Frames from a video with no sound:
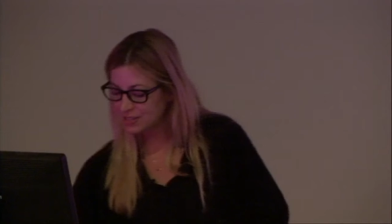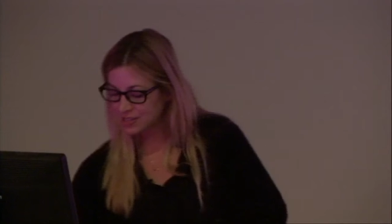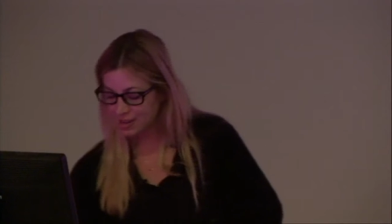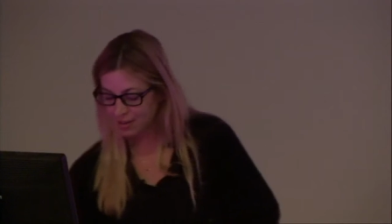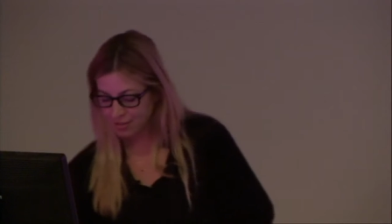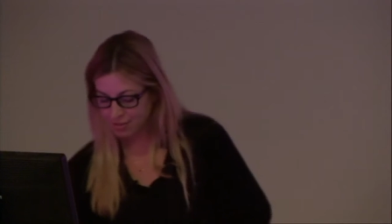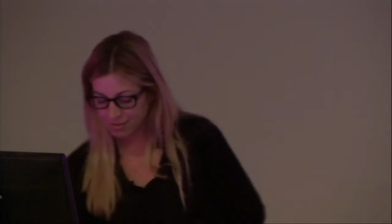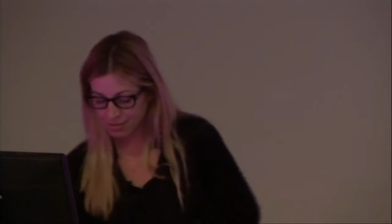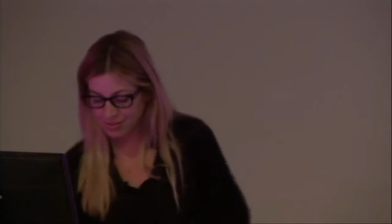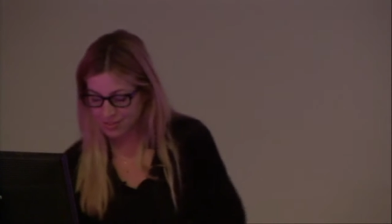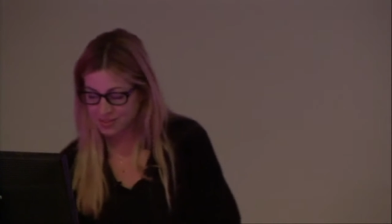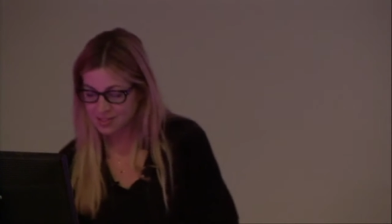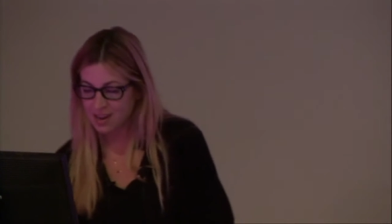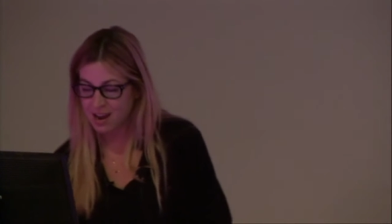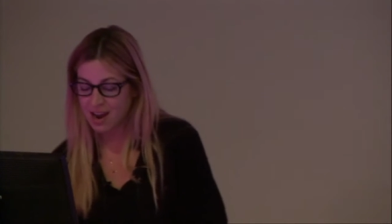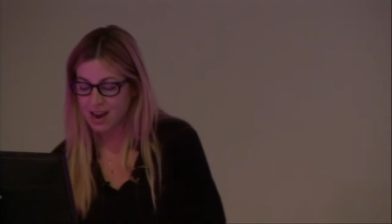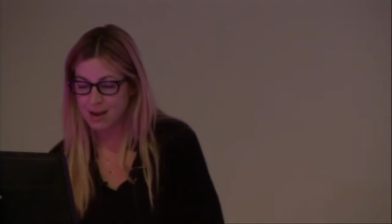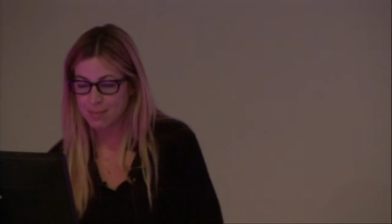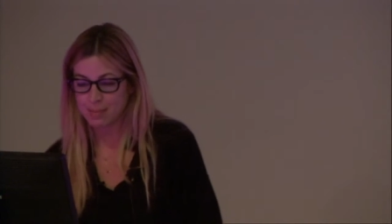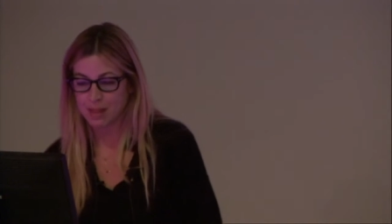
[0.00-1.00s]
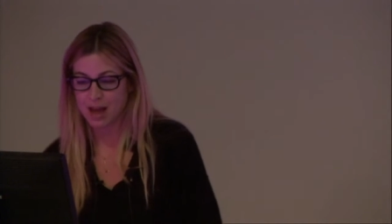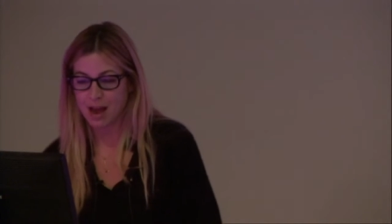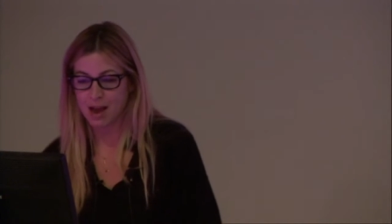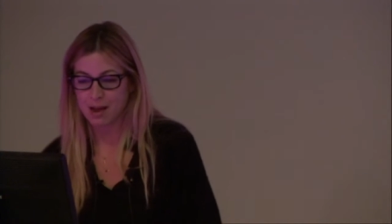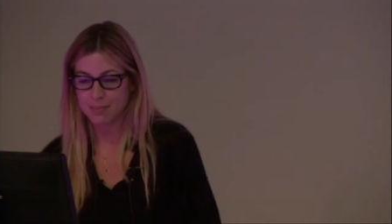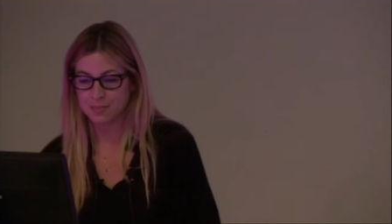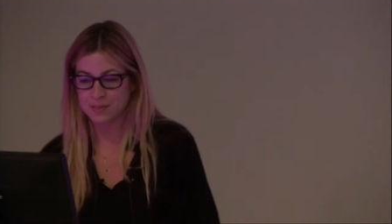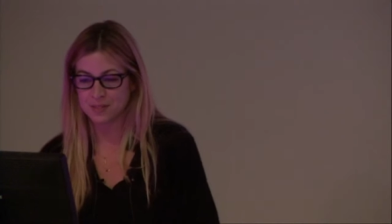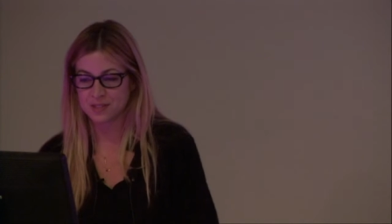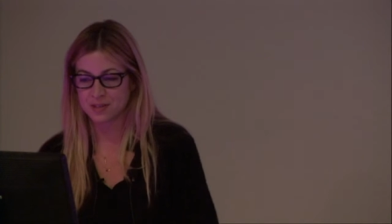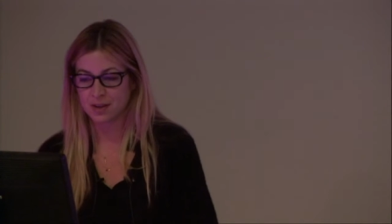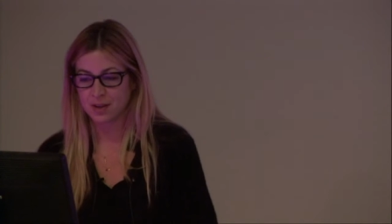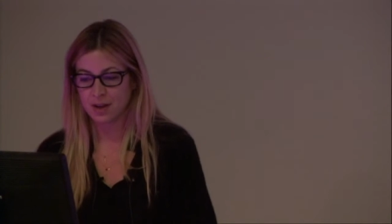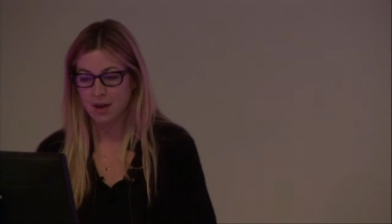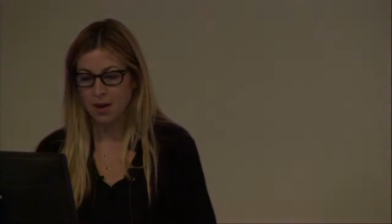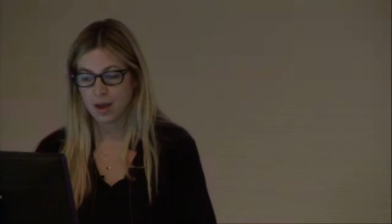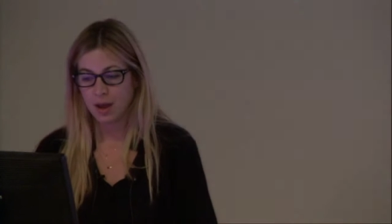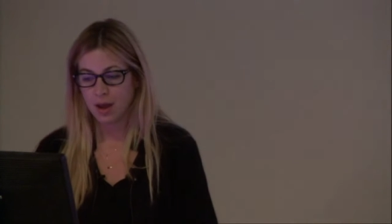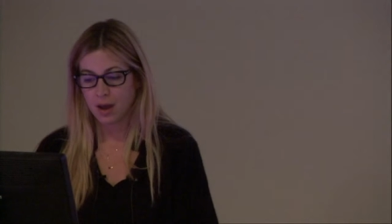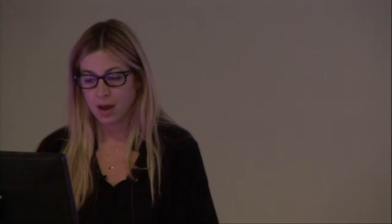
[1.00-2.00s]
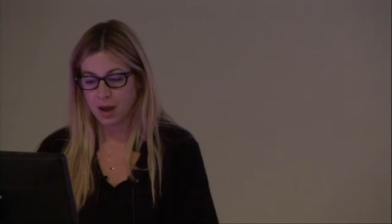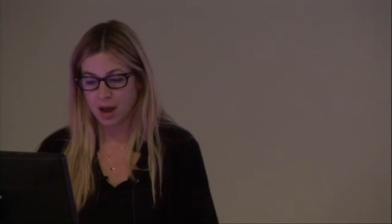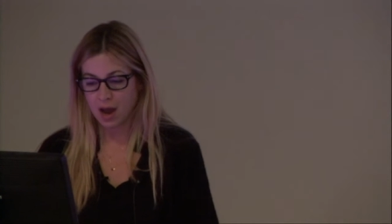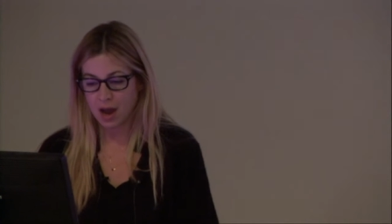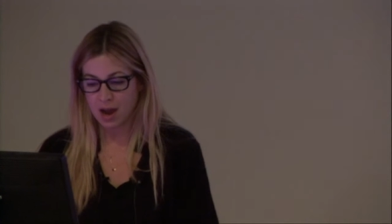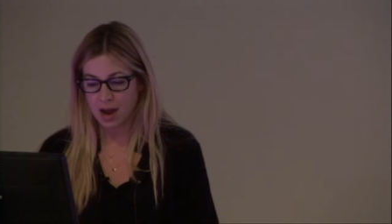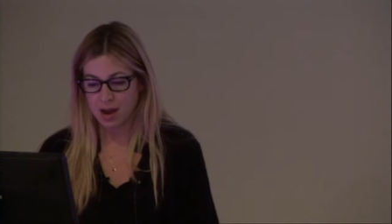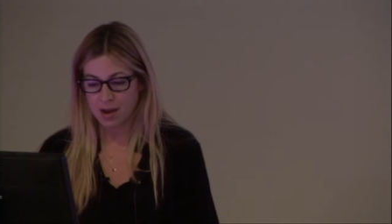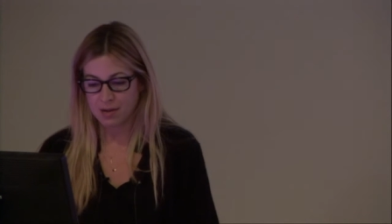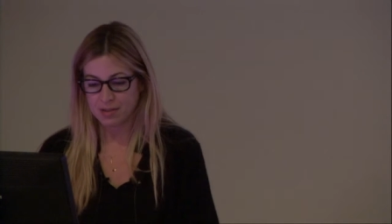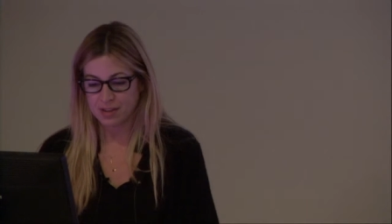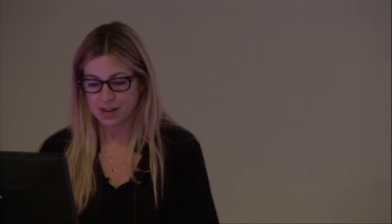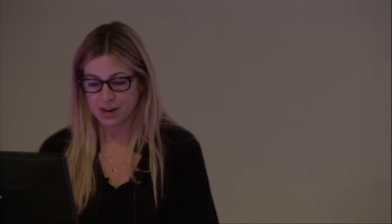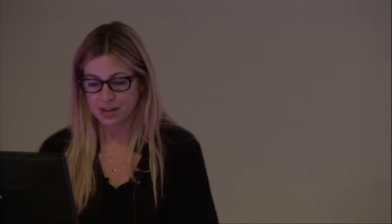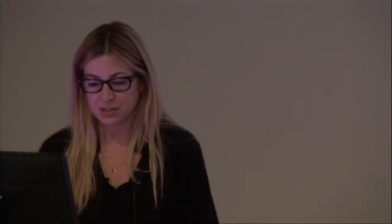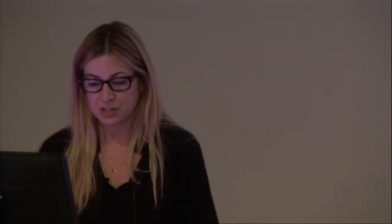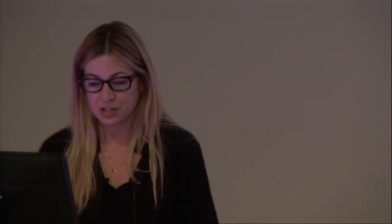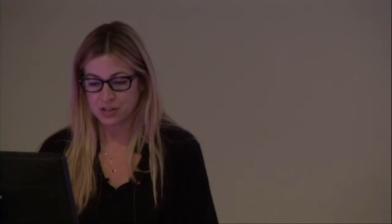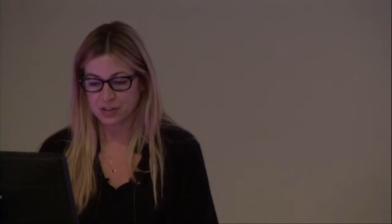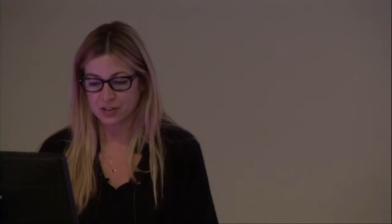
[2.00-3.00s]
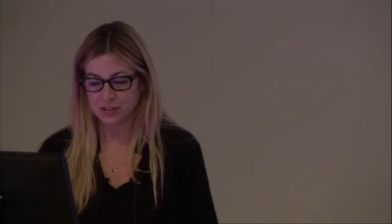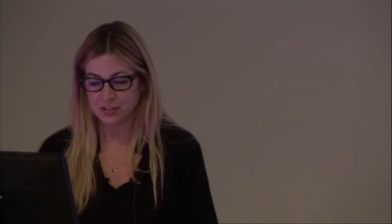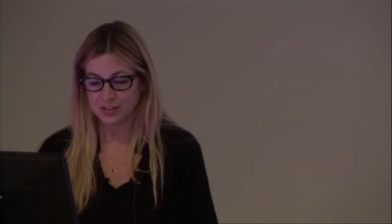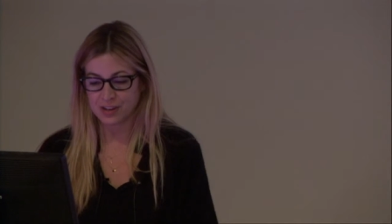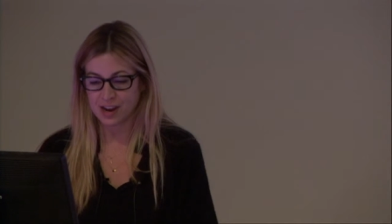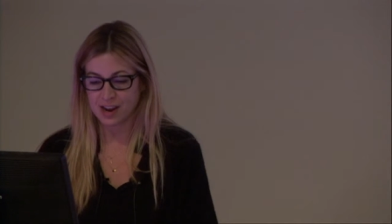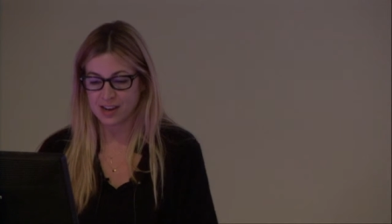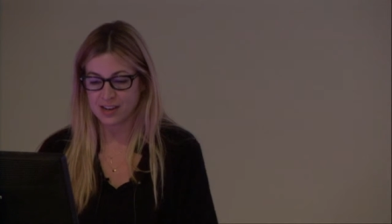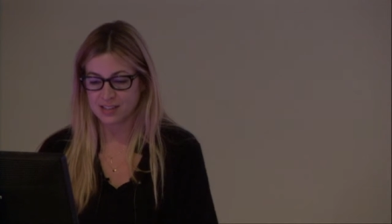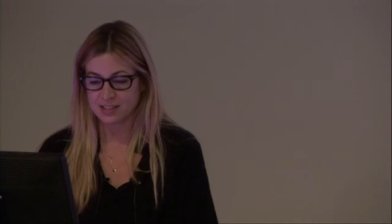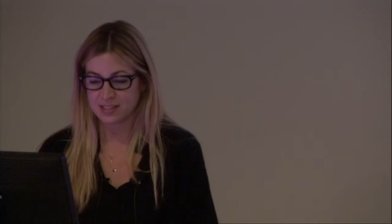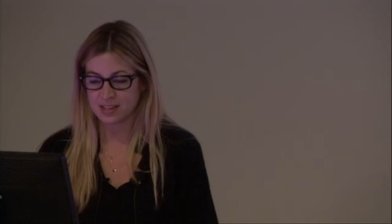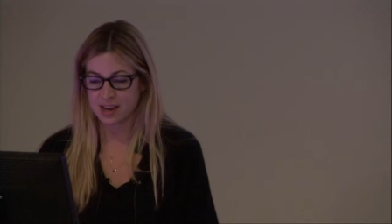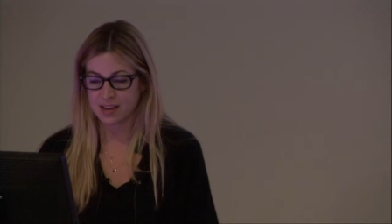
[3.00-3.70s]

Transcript: together this time lapse uh, that I'll show you guys.